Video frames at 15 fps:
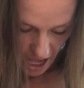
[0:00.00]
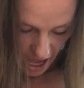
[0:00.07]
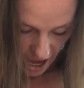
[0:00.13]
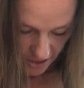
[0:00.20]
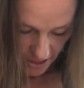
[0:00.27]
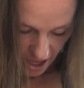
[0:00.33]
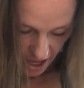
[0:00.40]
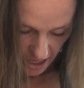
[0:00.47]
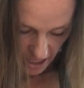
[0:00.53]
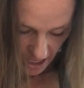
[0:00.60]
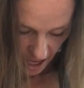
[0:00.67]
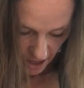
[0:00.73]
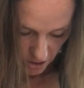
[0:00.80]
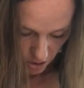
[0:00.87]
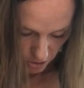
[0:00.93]
and then
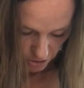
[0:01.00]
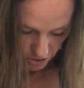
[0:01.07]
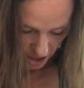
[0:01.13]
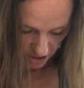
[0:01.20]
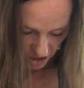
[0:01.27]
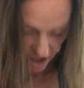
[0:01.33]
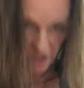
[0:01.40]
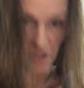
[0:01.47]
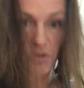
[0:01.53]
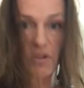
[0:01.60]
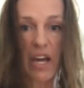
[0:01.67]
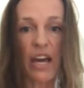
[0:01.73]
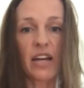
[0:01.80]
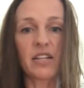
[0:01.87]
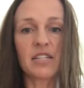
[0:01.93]
again, no stretch as you
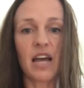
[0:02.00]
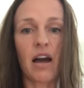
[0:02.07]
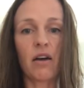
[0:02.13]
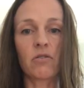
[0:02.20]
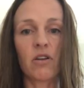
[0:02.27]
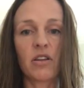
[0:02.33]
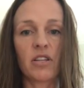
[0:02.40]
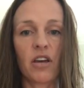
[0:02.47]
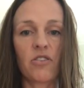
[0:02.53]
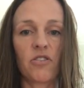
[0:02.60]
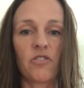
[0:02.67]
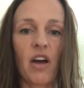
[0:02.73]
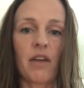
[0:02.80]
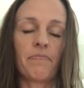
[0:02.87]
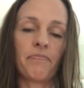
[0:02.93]
lay it down on the other
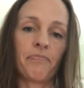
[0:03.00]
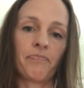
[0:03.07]
side.